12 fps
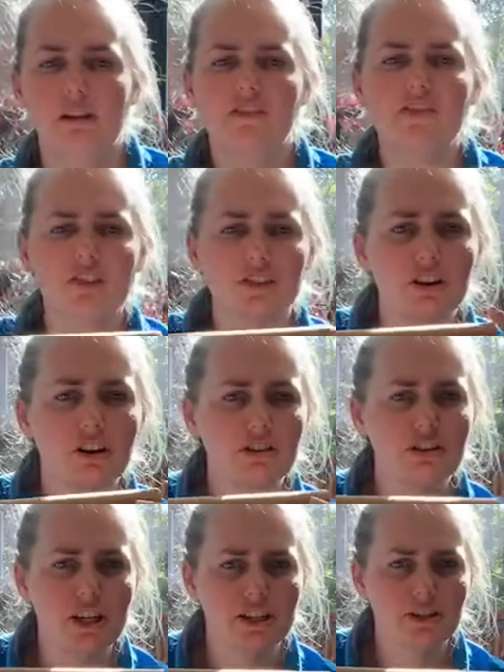Once I
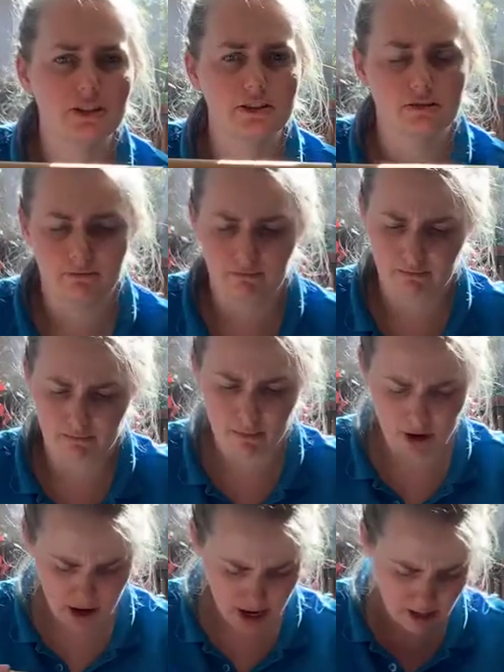got this,
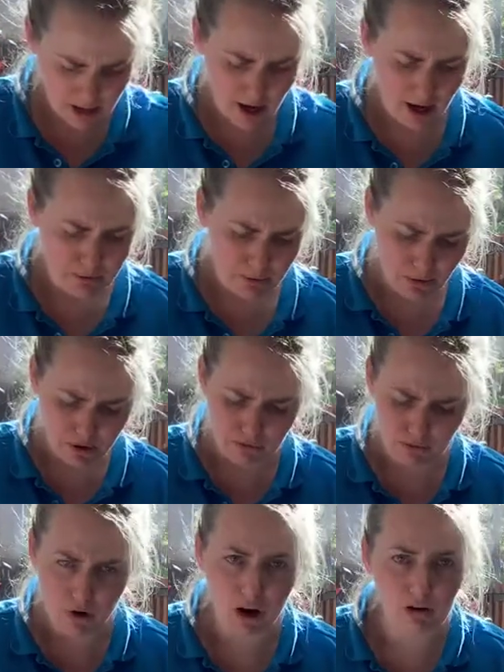my cardboard
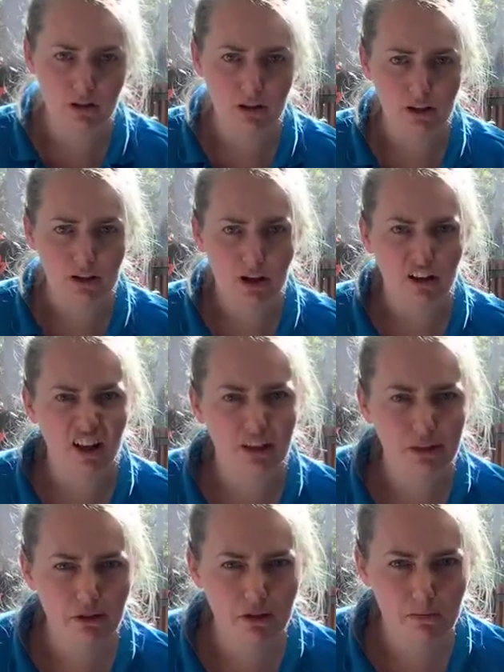roll, I
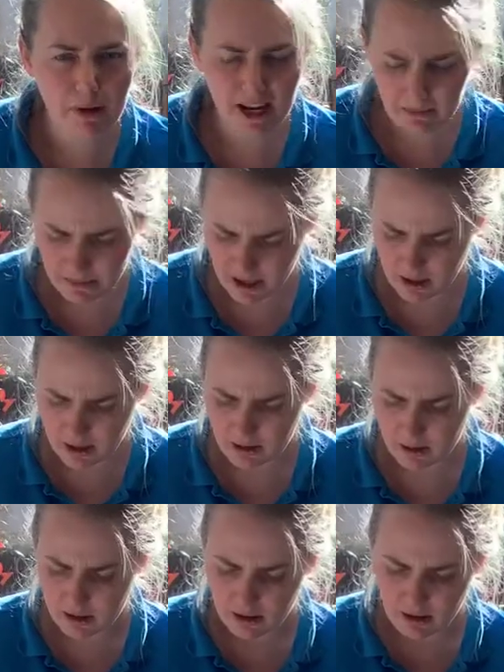thought maybe
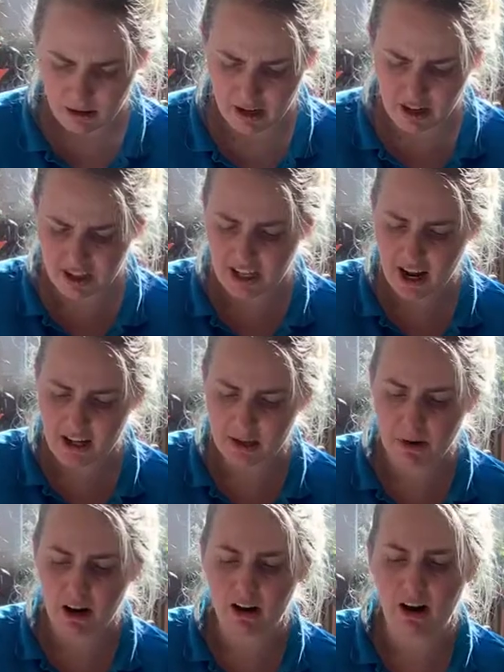I could attach
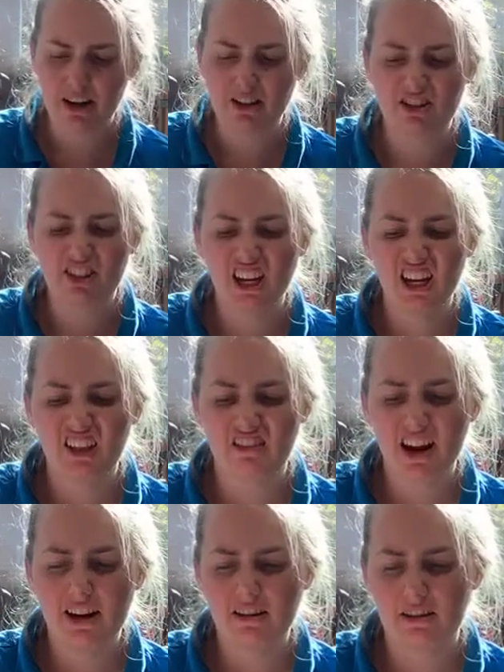my eyes onto either
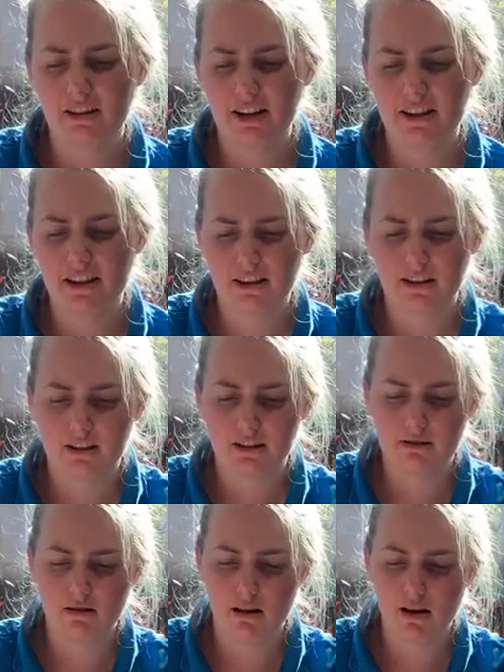end like this.
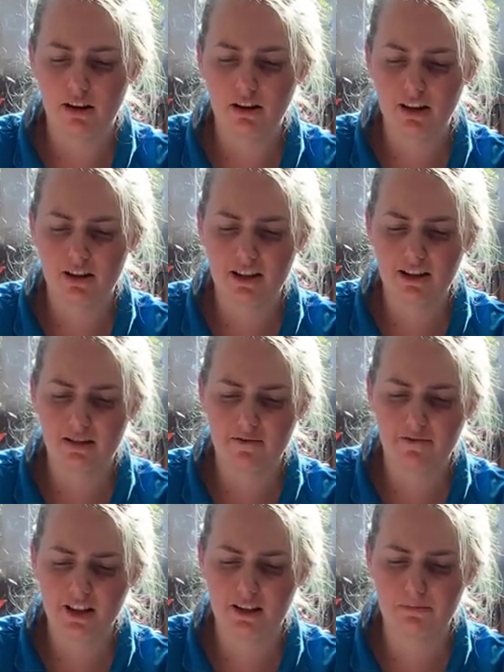Oh, and look at this, it
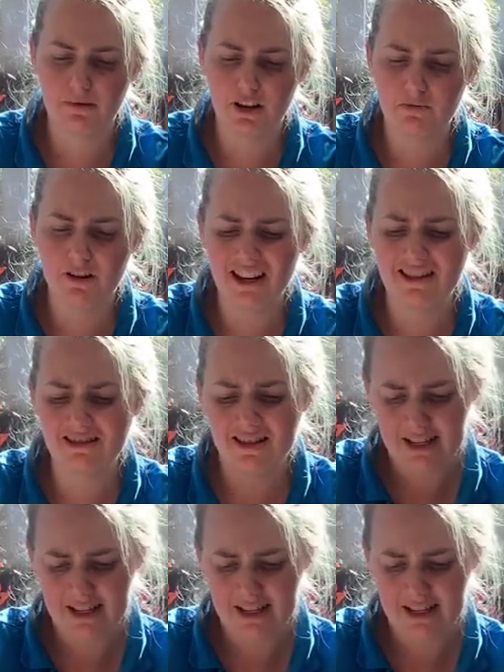fits pretty well.